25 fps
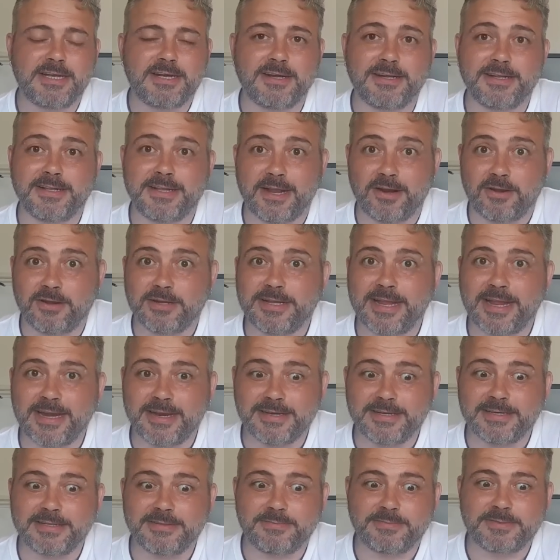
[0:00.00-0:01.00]
That I
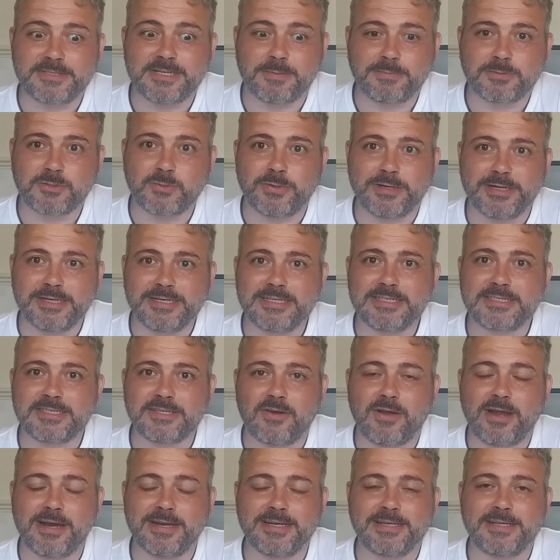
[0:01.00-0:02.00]
then subsequently
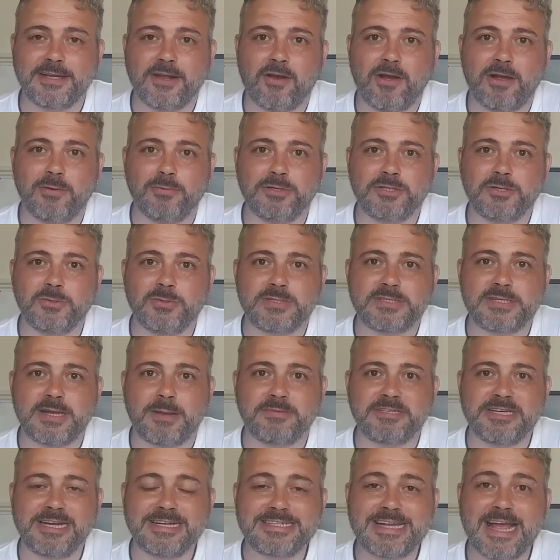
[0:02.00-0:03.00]
decided that I would do a
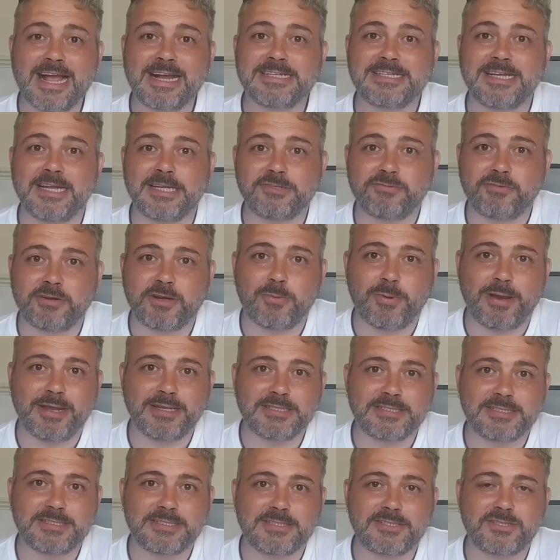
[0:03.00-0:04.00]
subject access
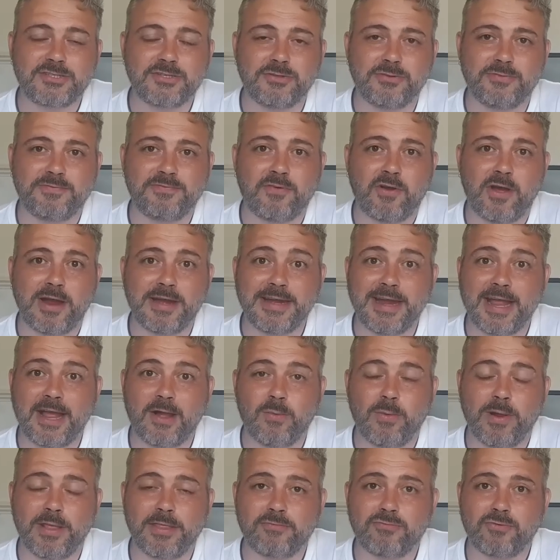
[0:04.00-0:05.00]
request to find
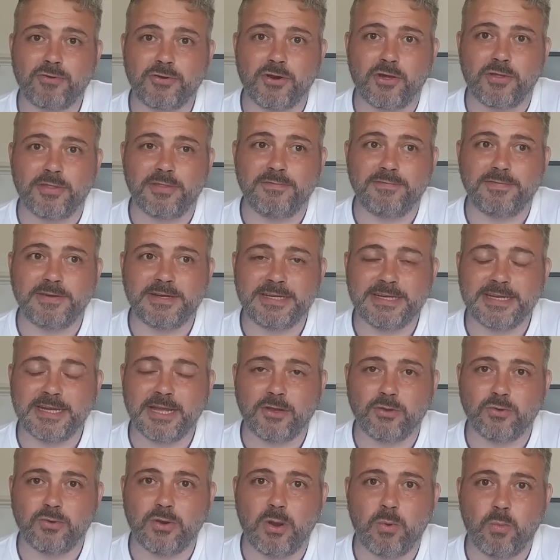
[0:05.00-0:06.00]
out whether or not the
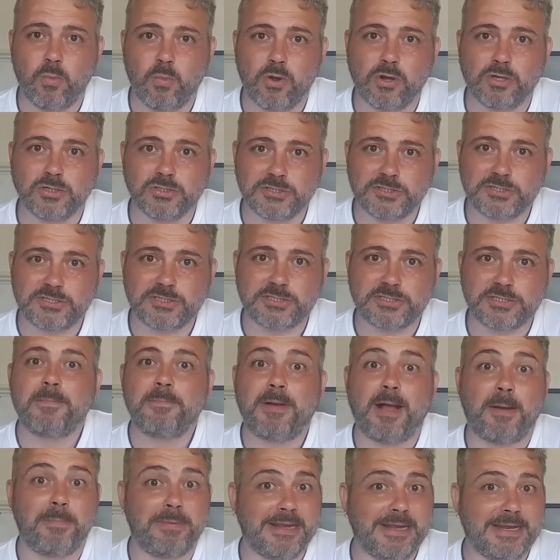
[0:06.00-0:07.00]
video was
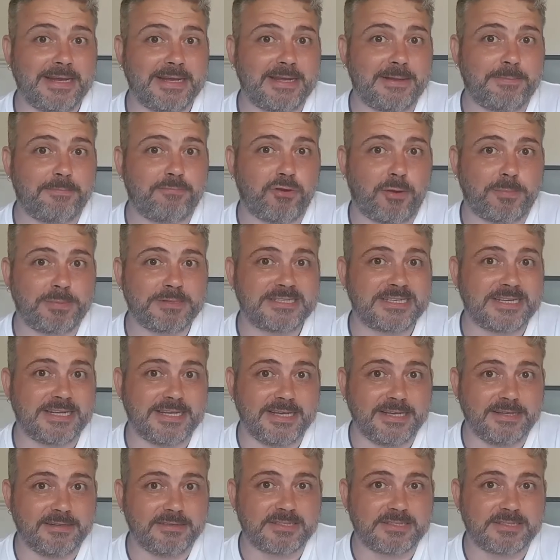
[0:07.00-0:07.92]
public property,